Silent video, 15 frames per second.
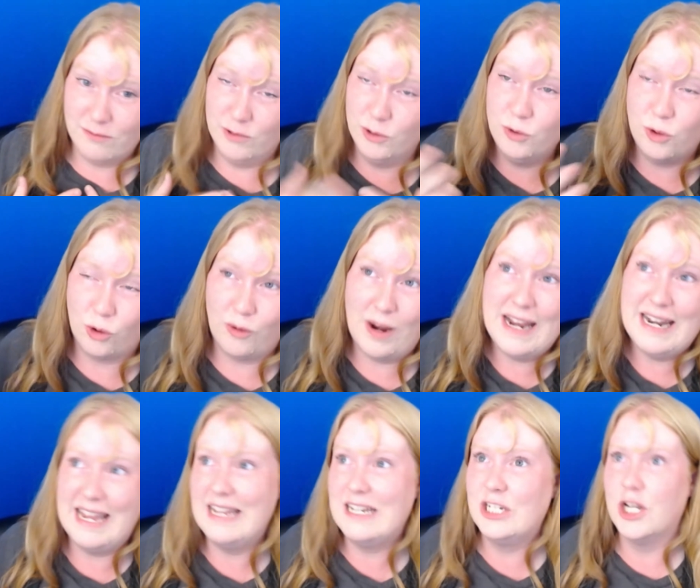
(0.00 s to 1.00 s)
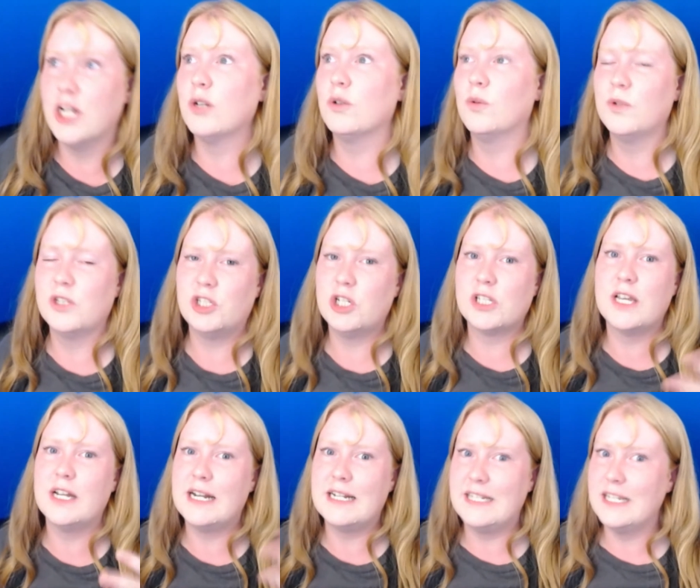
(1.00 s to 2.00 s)
Loot Crate in general was just
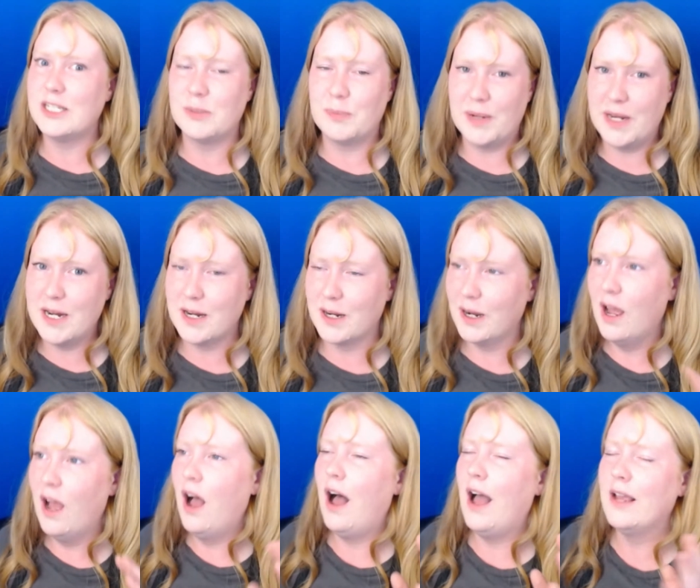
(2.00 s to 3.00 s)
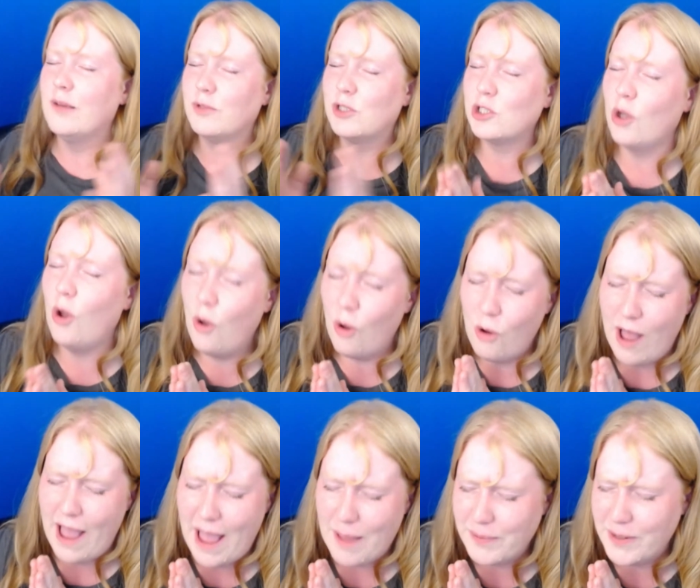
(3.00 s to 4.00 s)
gonna disappear. I am so
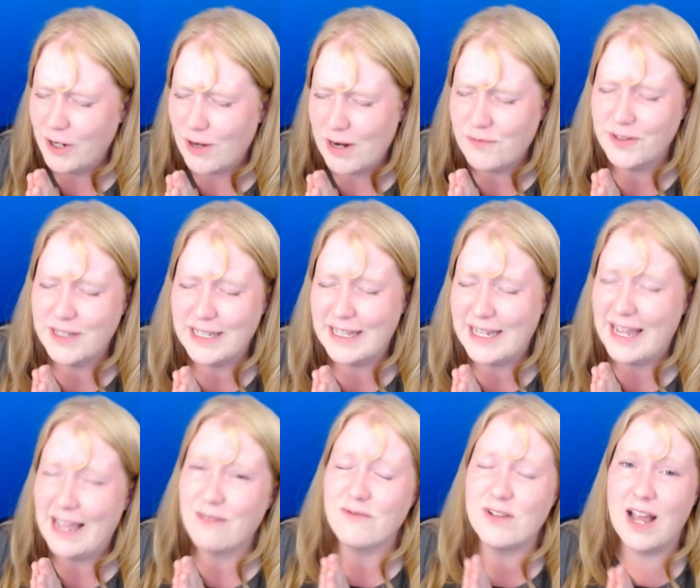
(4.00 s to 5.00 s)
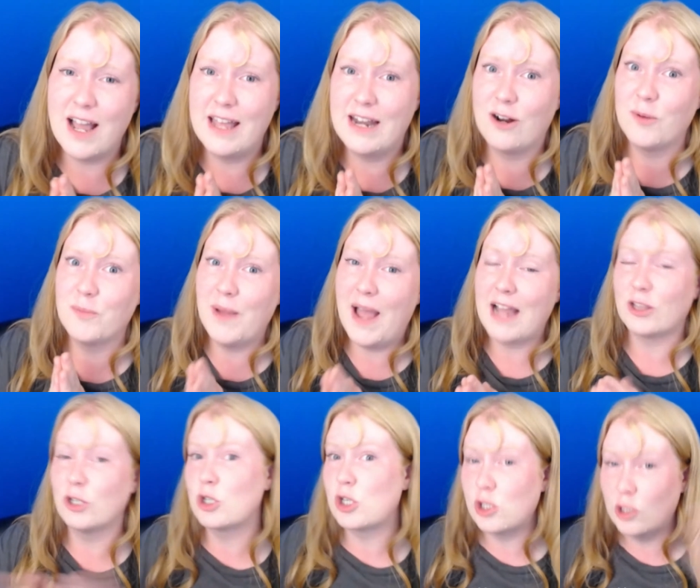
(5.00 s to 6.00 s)
happy and grateful that they have not and are back.
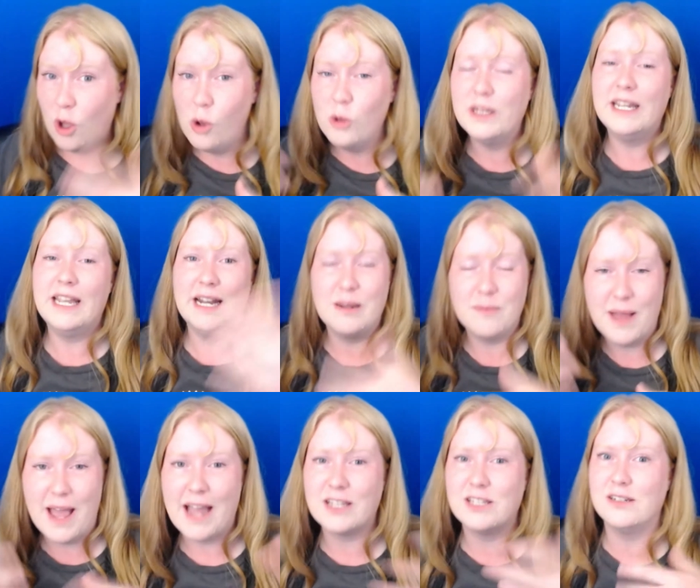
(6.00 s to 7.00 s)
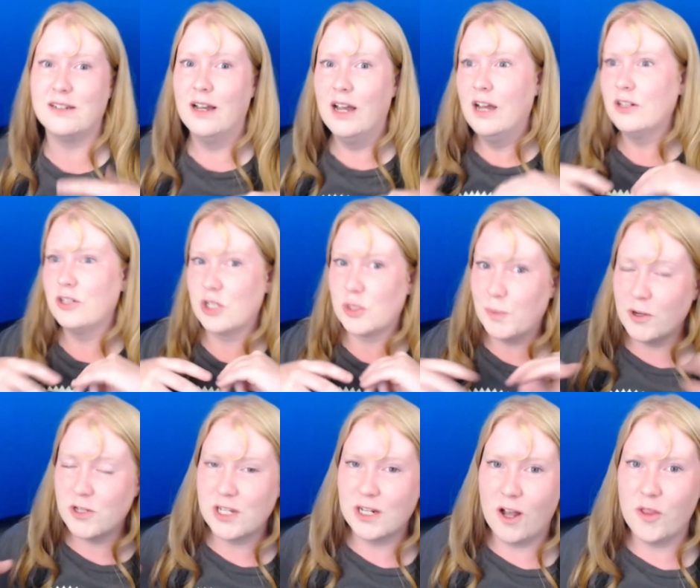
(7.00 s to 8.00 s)
They're slowly getting back to
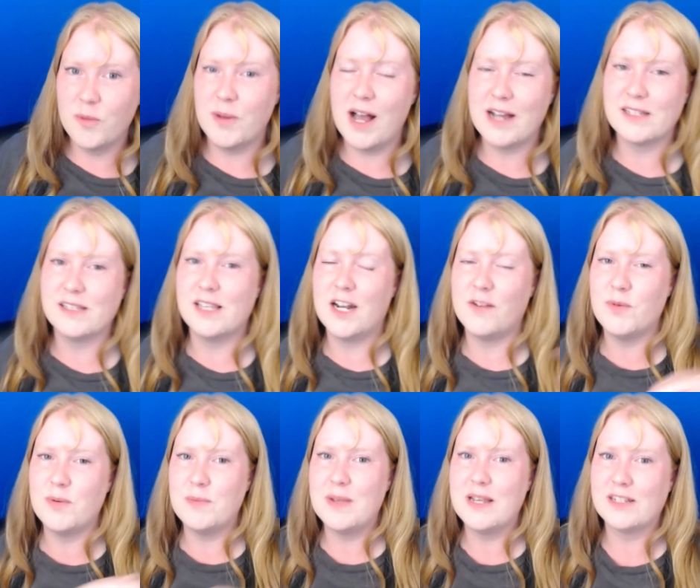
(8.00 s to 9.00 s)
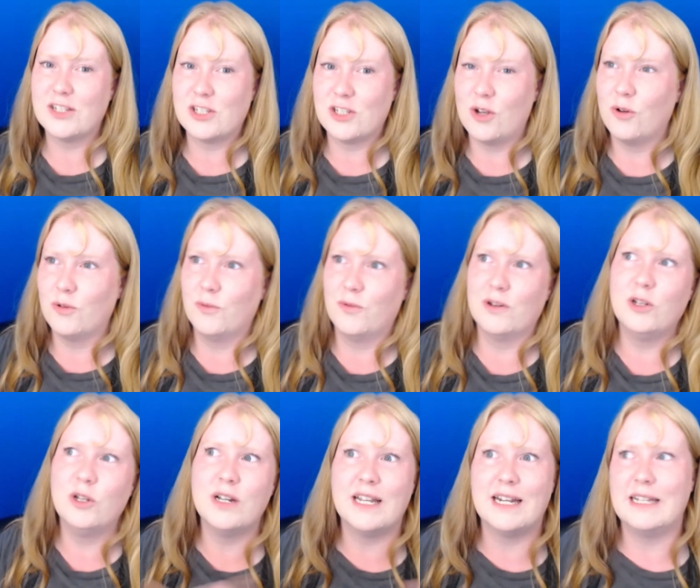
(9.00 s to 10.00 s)
dispersing all the boxes that have been missed. So we're
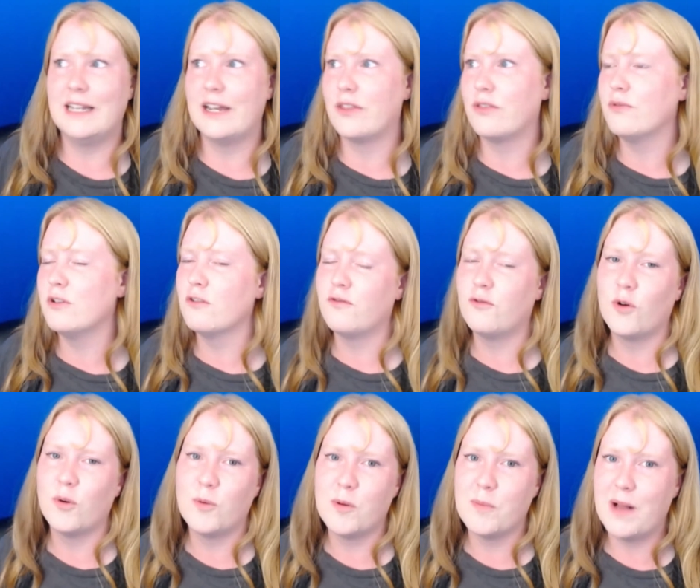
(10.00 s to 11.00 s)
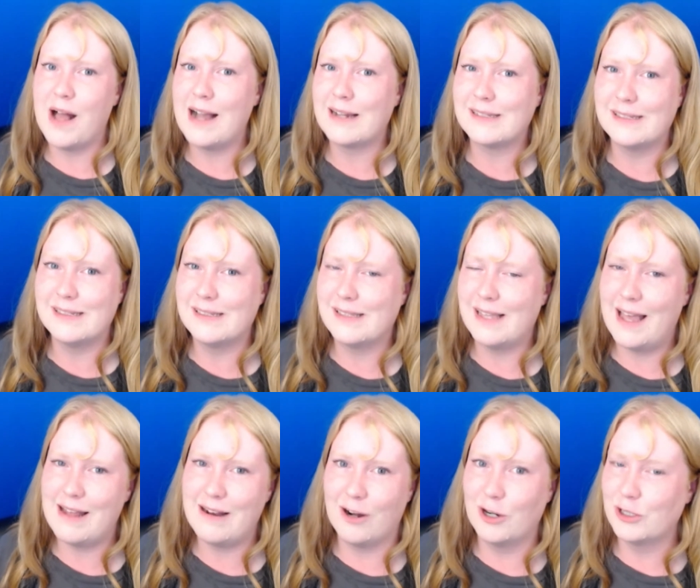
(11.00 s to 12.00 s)
looking at like three or four more boxes
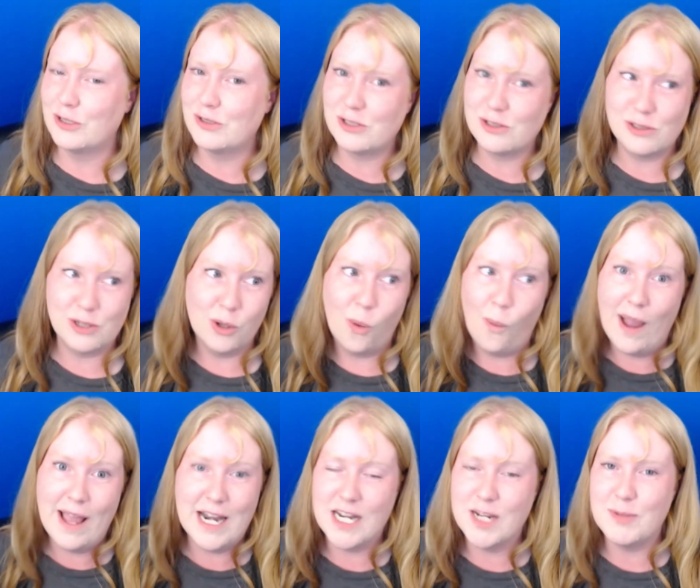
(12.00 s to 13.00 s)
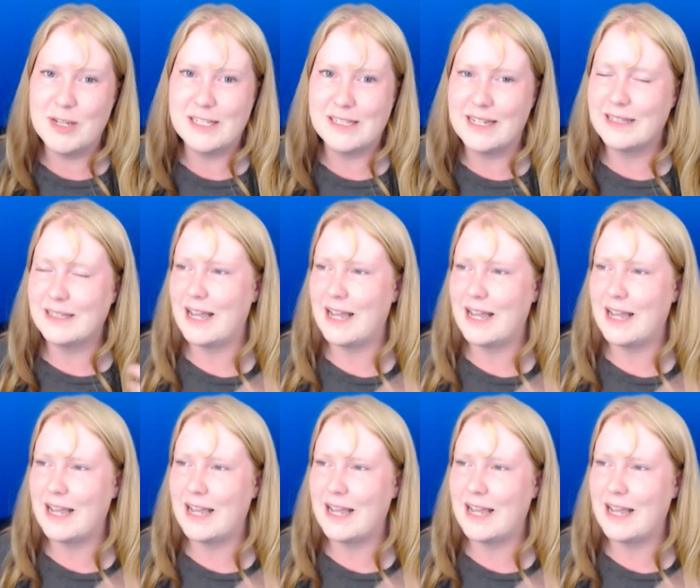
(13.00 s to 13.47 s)
that are still waiting to be sent